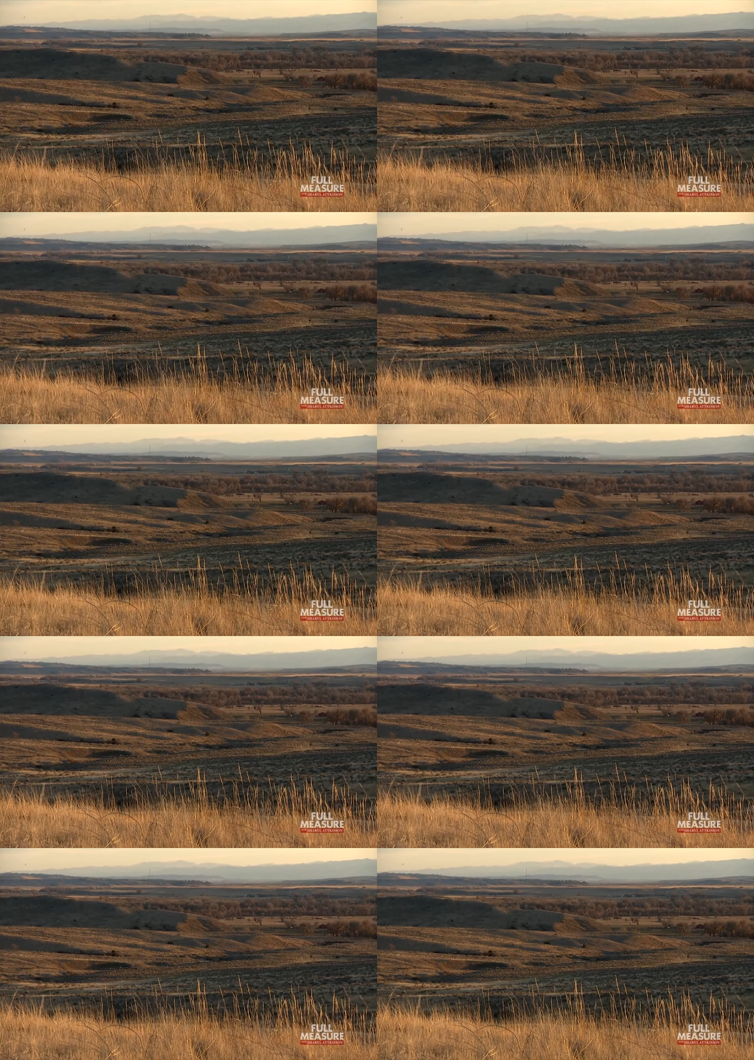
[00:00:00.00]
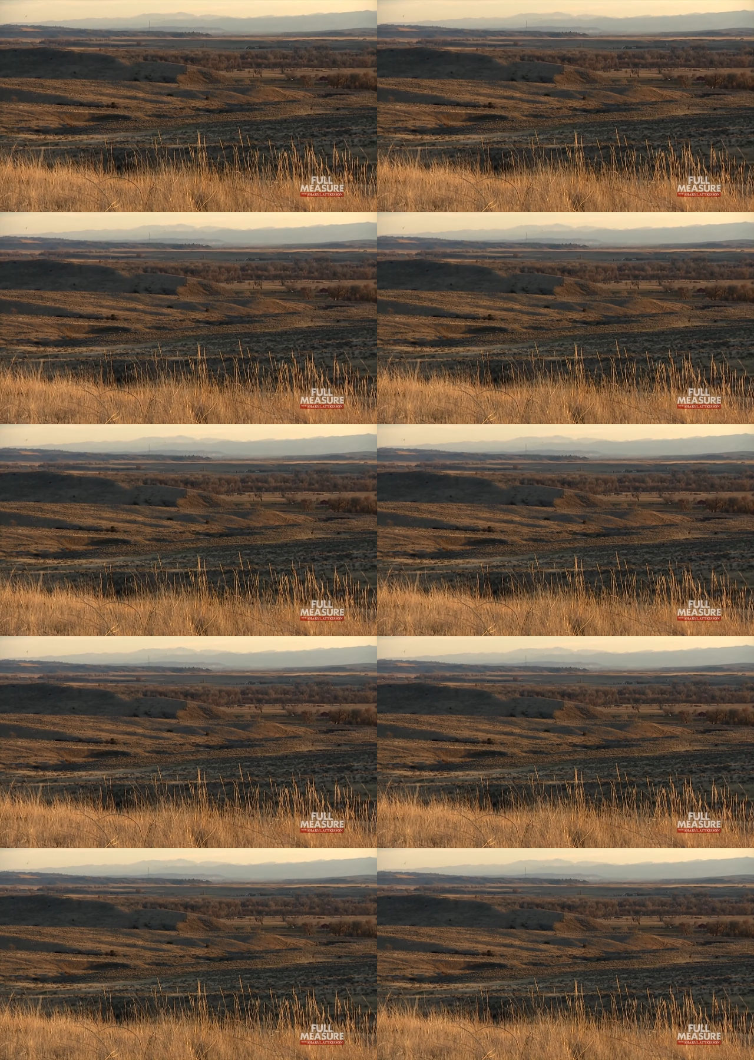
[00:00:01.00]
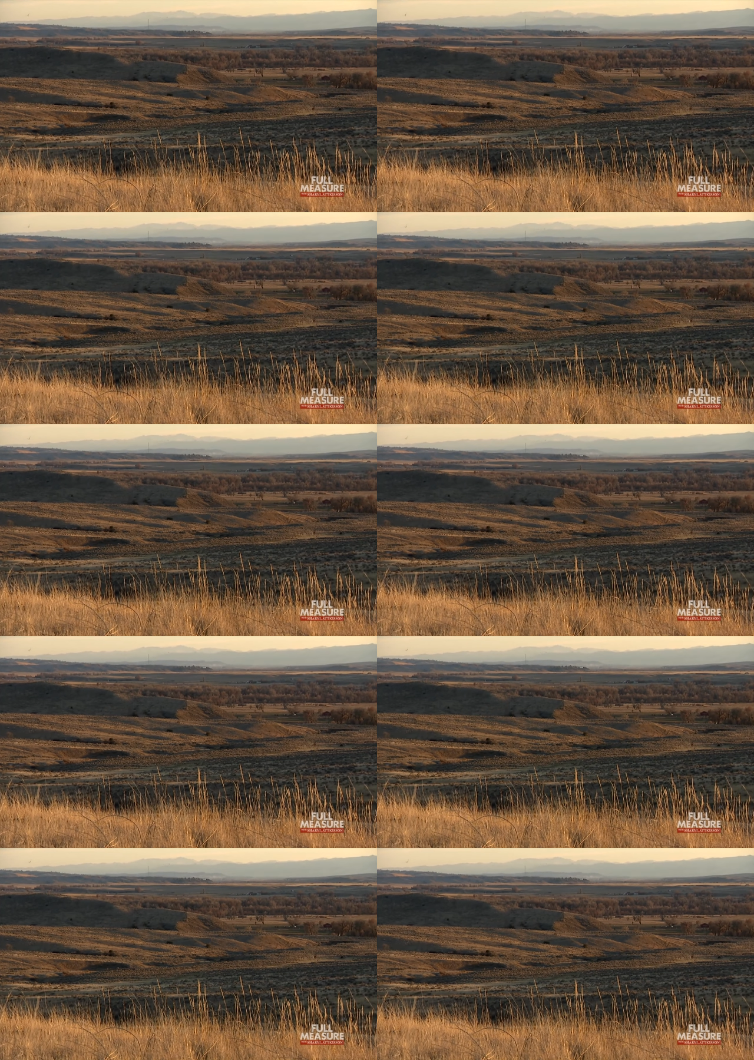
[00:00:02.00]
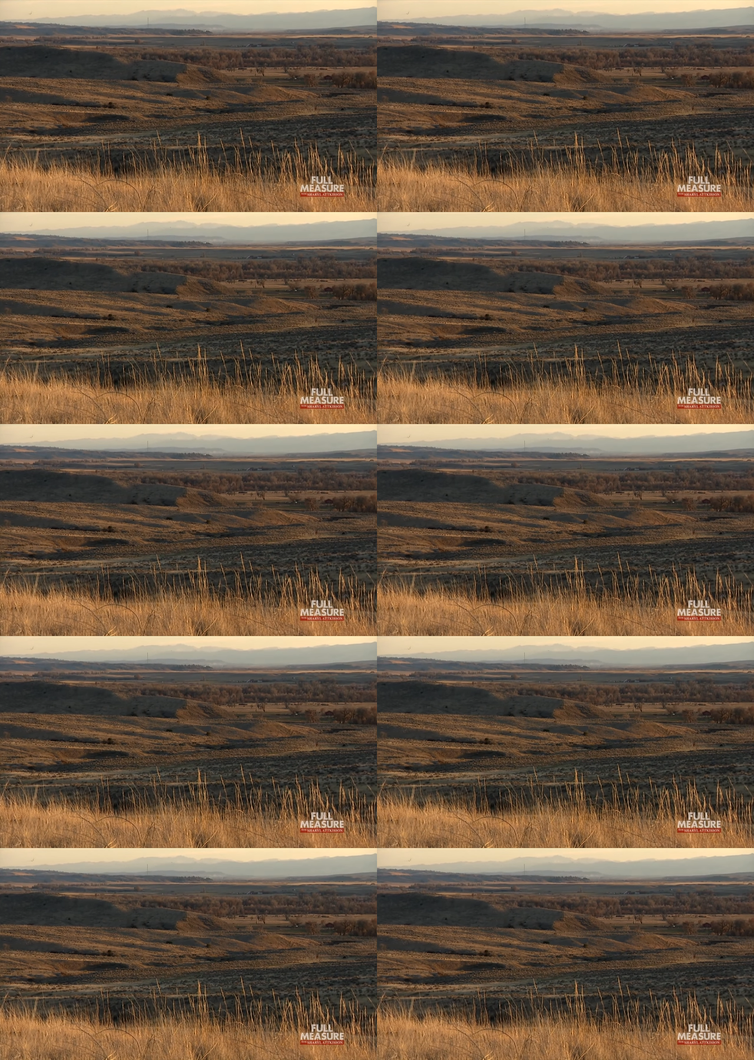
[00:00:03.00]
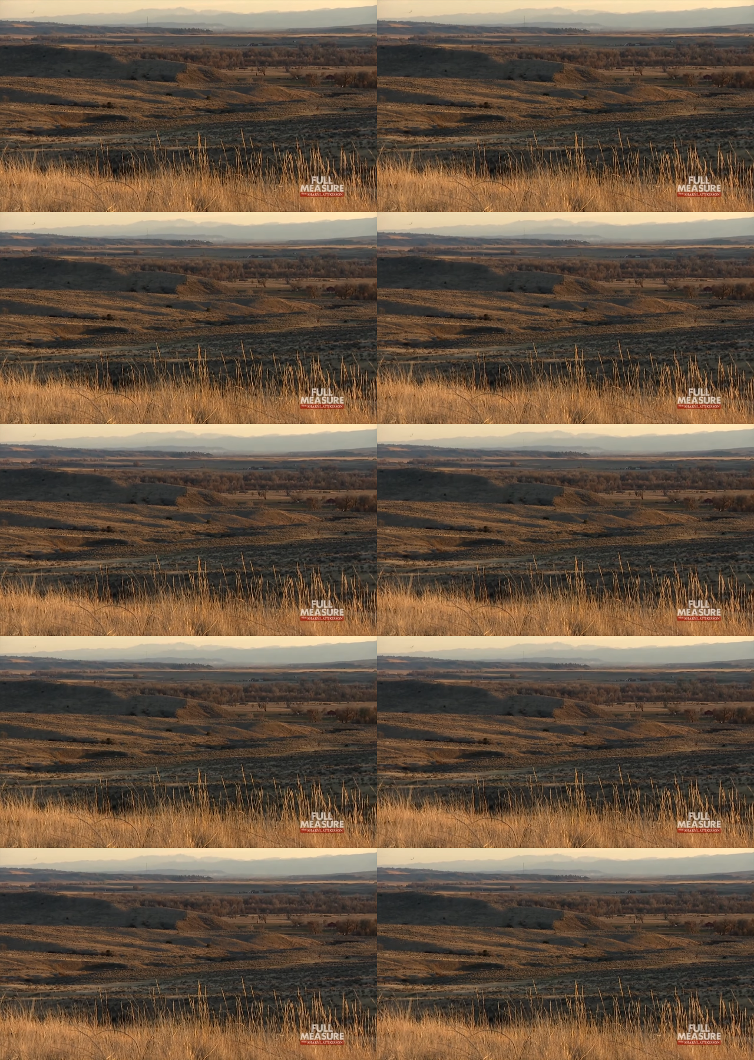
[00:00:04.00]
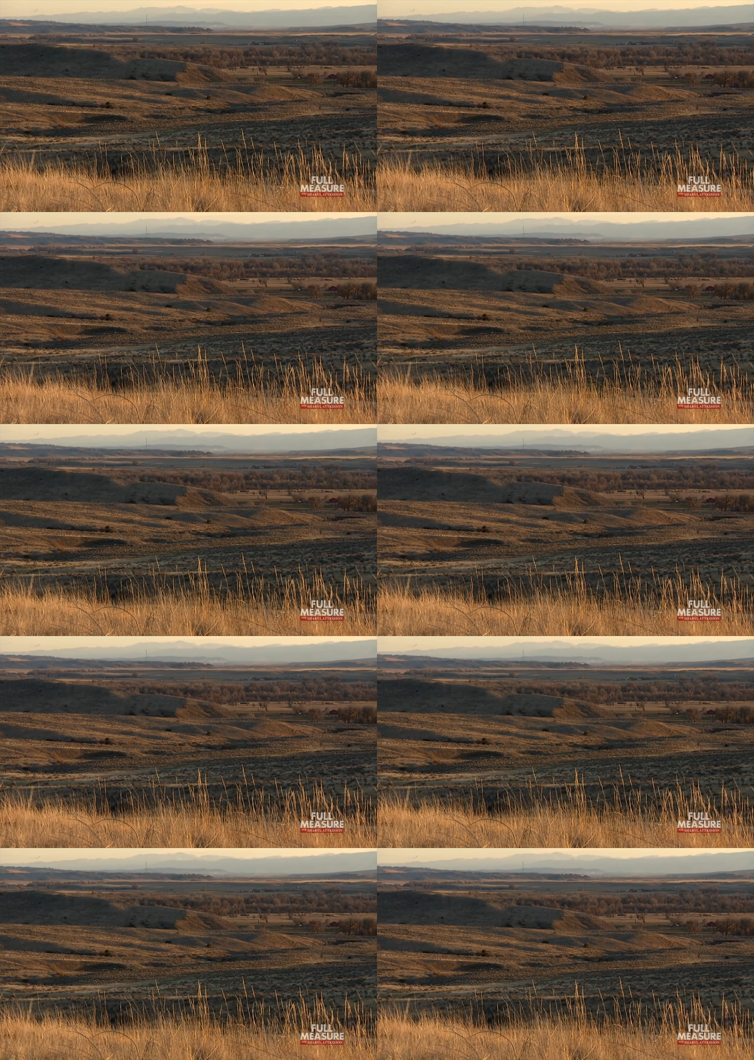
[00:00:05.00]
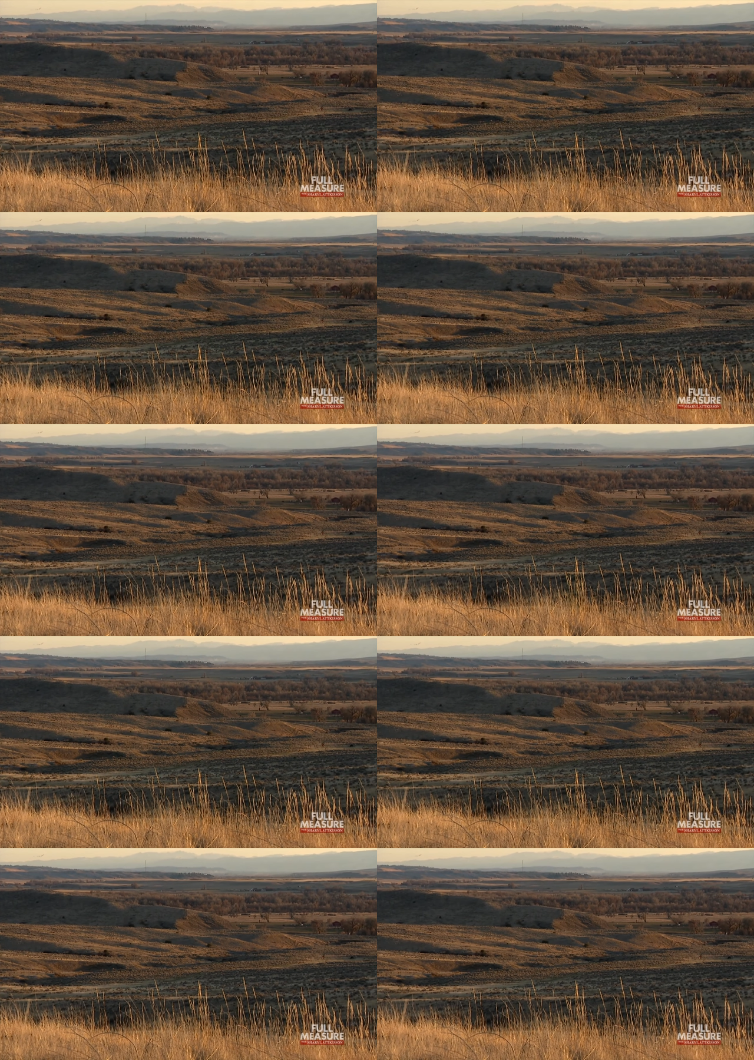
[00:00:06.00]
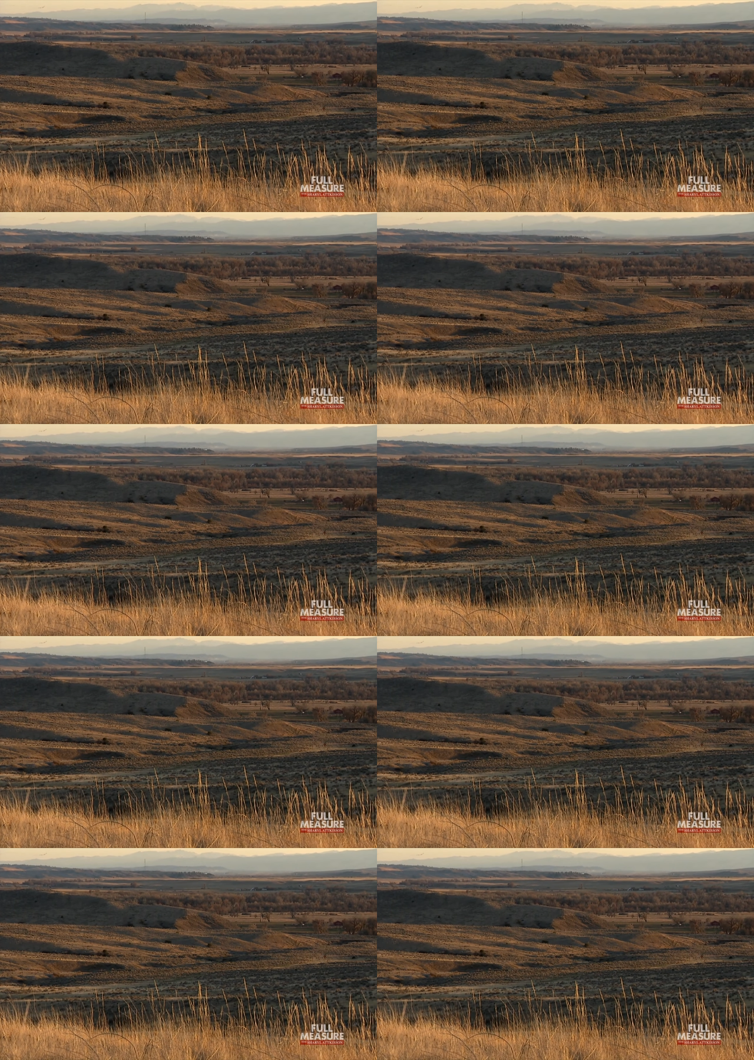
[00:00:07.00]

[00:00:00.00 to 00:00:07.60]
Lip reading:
[unreadable: no face in view]